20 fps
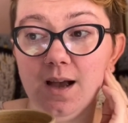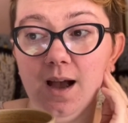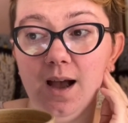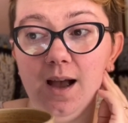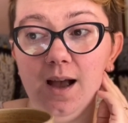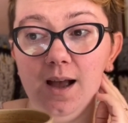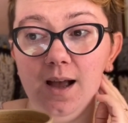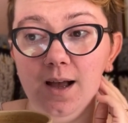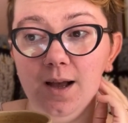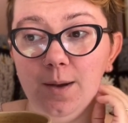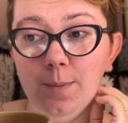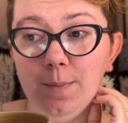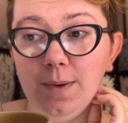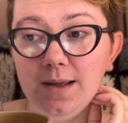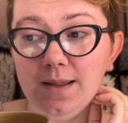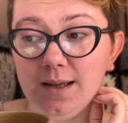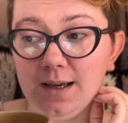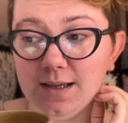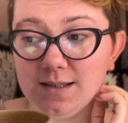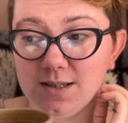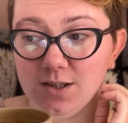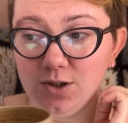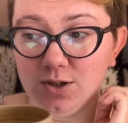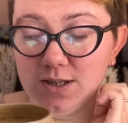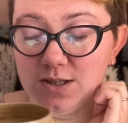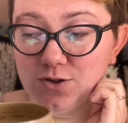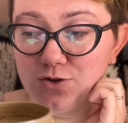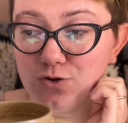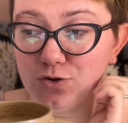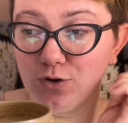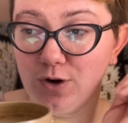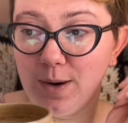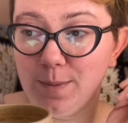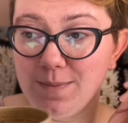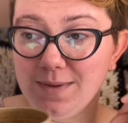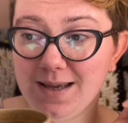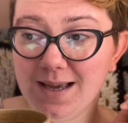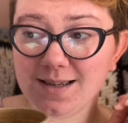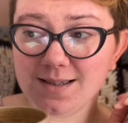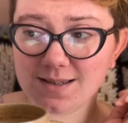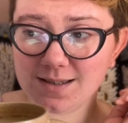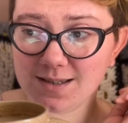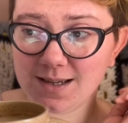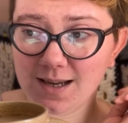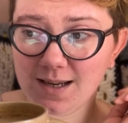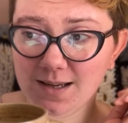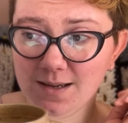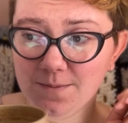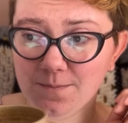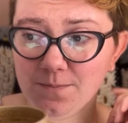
I think I said on Instagram yesterday,